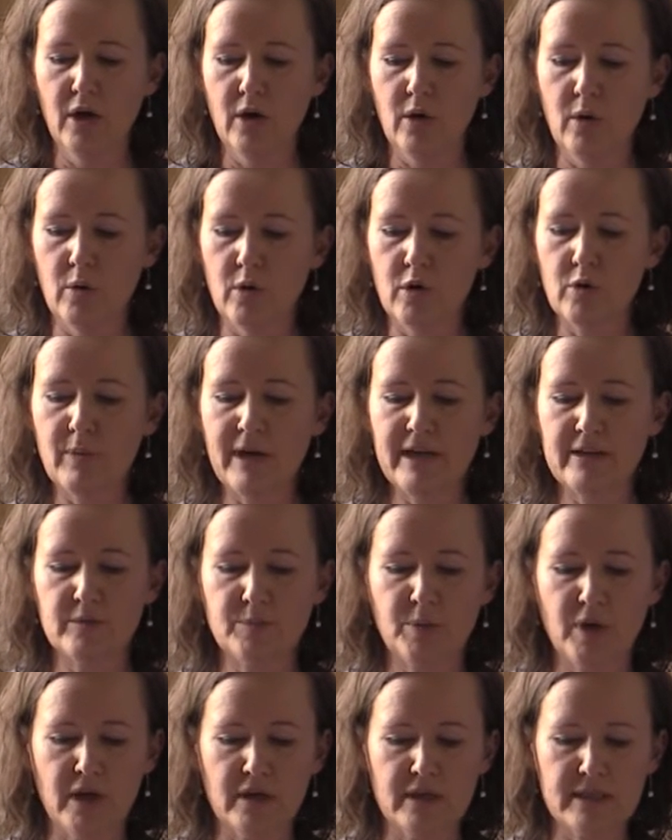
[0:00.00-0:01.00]
or whether
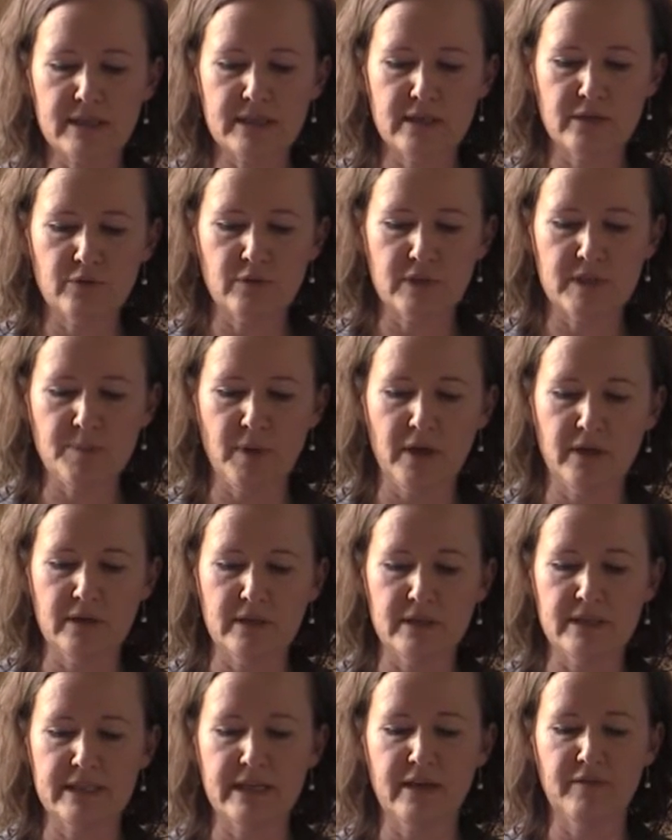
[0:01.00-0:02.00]
Protestant
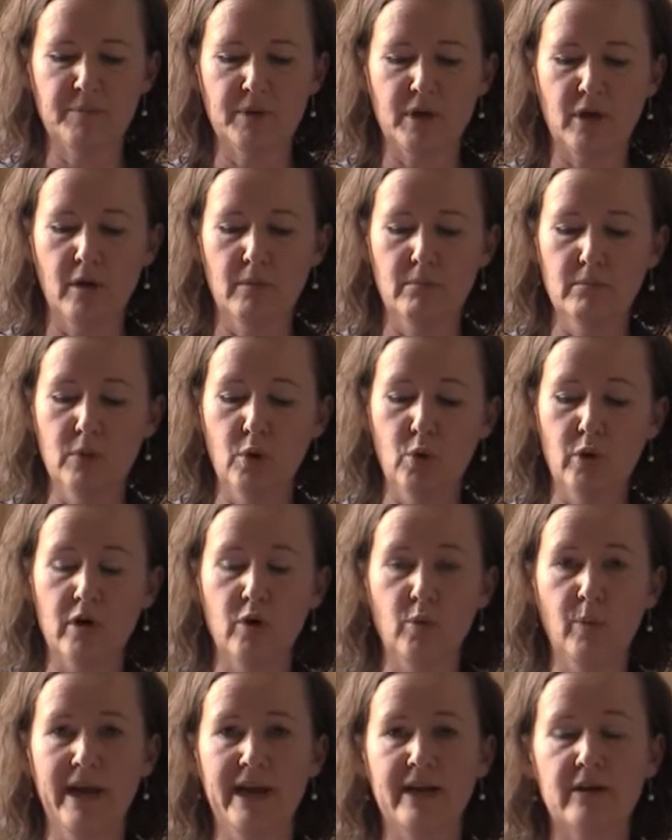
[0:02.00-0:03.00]
respondents have become more
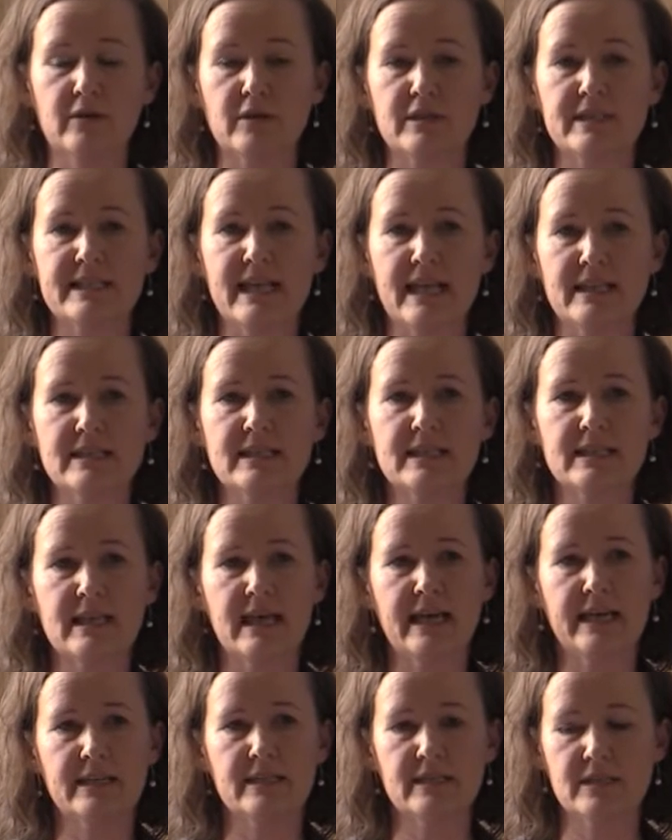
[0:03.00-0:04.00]
aware or
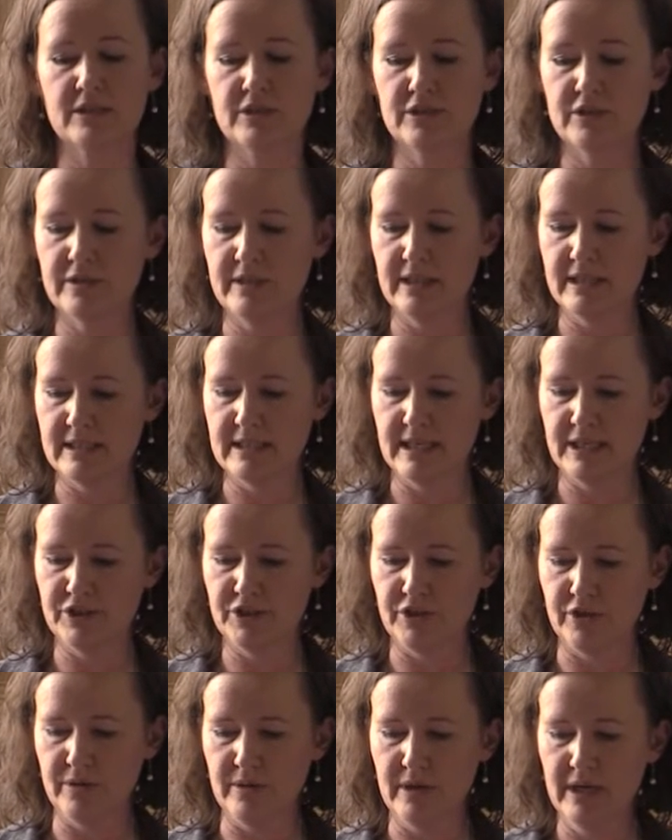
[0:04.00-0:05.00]
sensitised to this
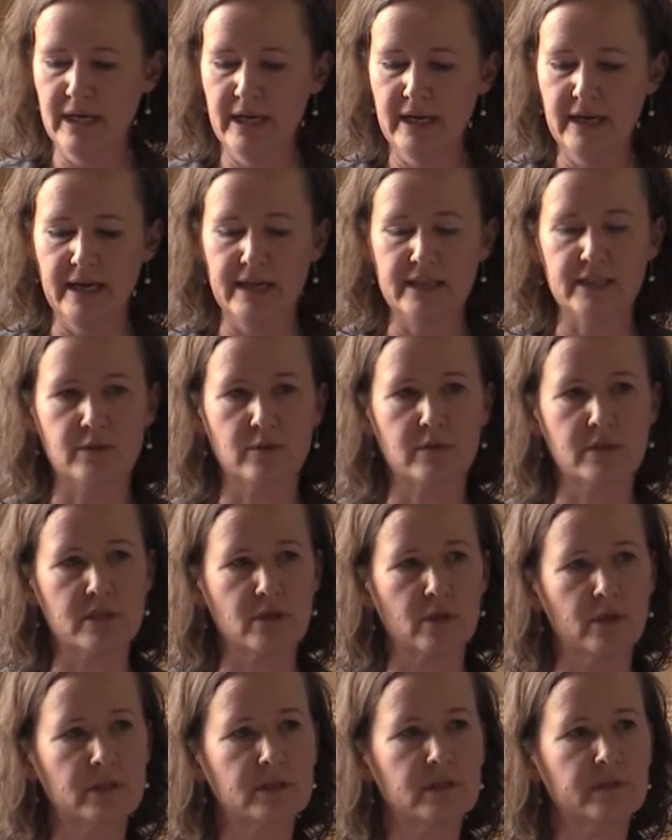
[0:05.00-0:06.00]
issue as a
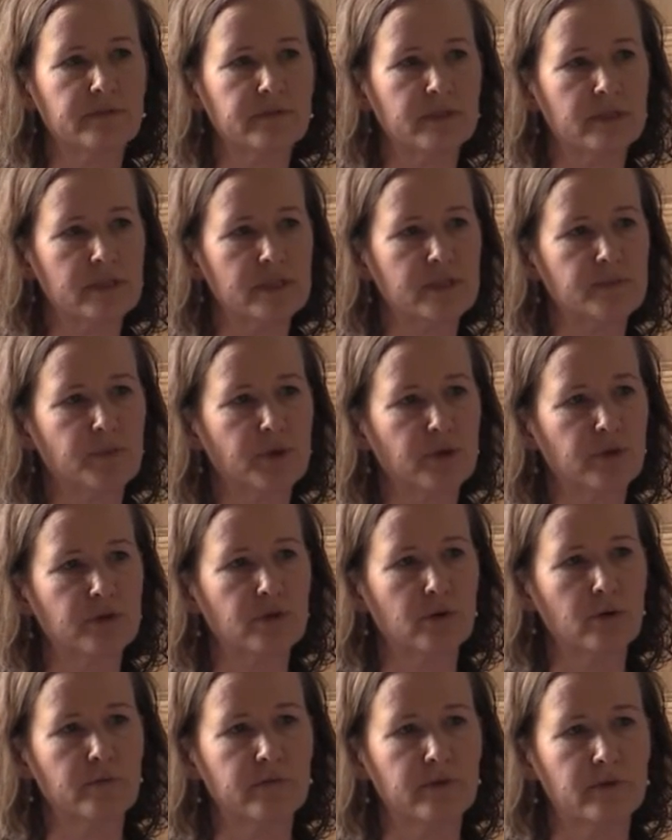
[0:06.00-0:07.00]
result of the dispute
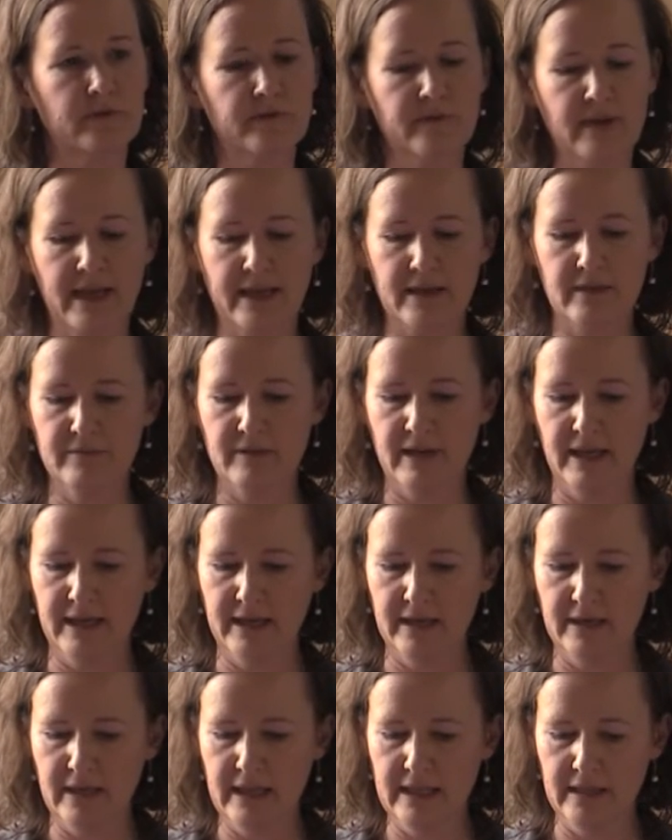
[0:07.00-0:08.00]
over flag
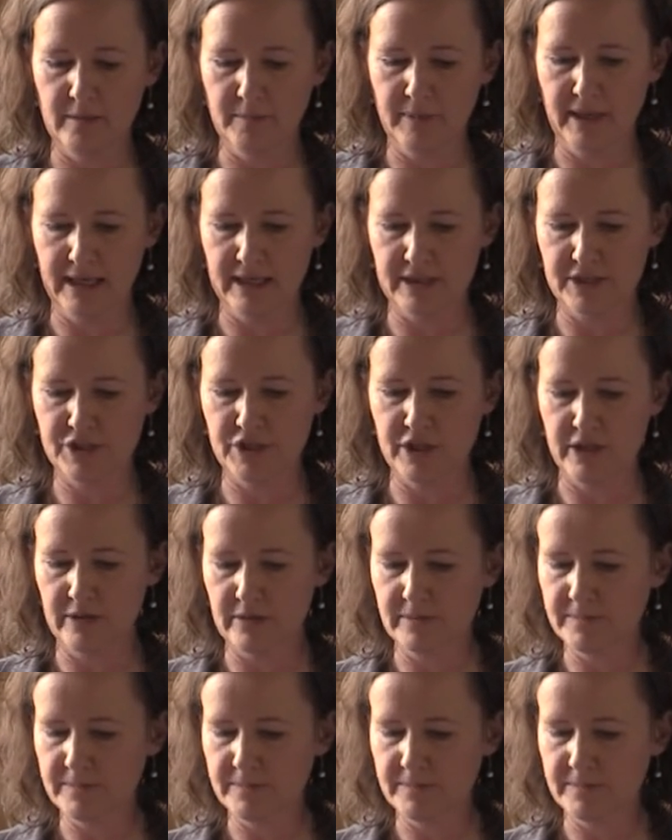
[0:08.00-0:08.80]
flying in the past year.